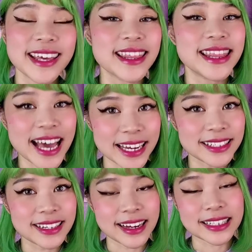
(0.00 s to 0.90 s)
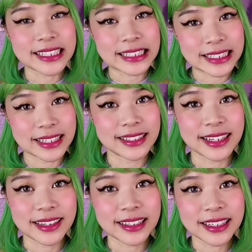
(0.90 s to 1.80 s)
That is not
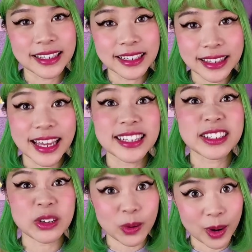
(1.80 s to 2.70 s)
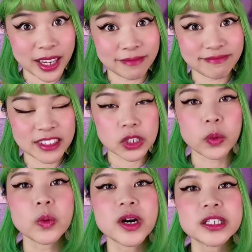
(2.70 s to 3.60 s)
consistent, that is annoying. So we
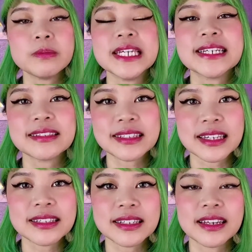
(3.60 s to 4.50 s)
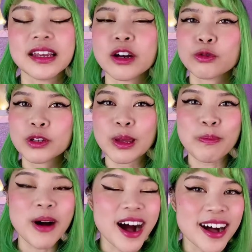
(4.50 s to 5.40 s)
want to be consistent in a really
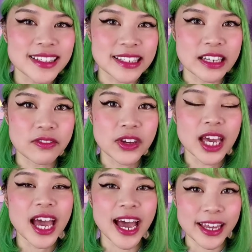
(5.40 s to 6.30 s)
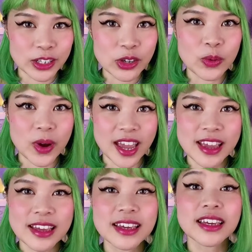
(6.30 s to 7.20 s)
positive and good way
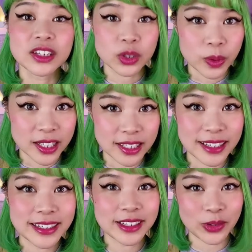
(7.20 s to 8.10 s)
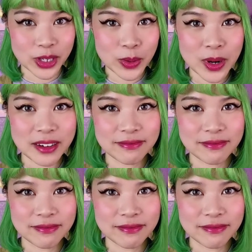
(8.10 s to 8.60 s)
in 2021.